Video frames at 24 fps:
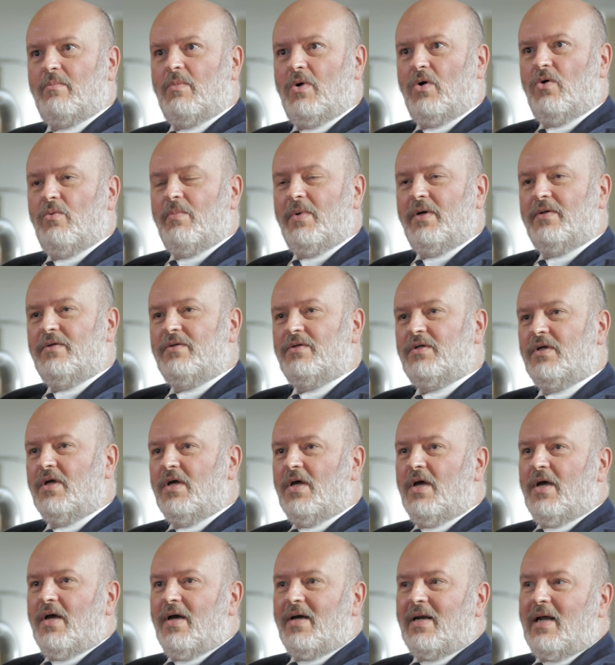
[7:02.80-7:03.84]
moment,
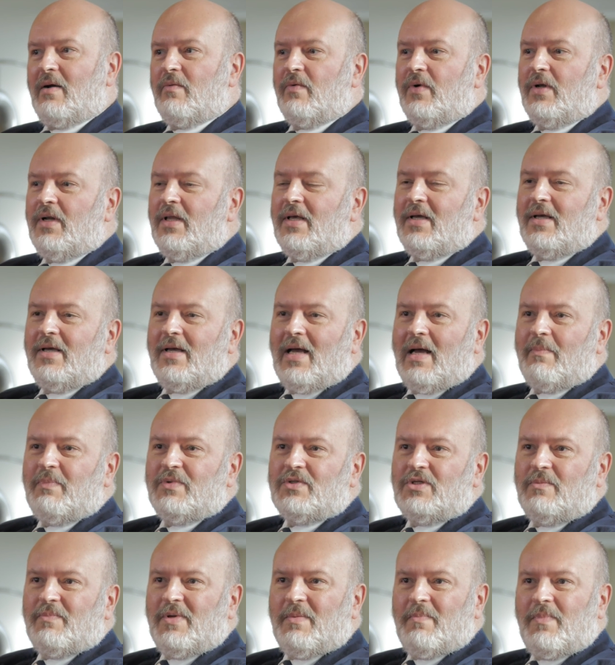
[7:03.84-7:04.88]
and I'm really happy
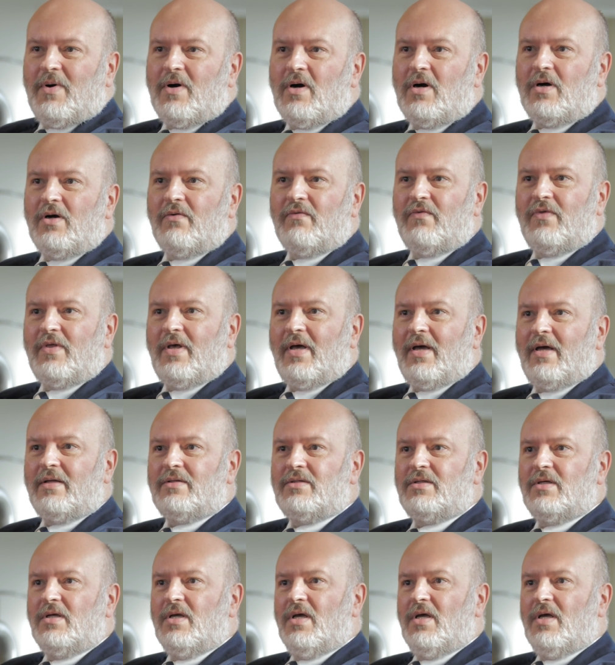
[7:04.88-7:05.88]
to be part of that.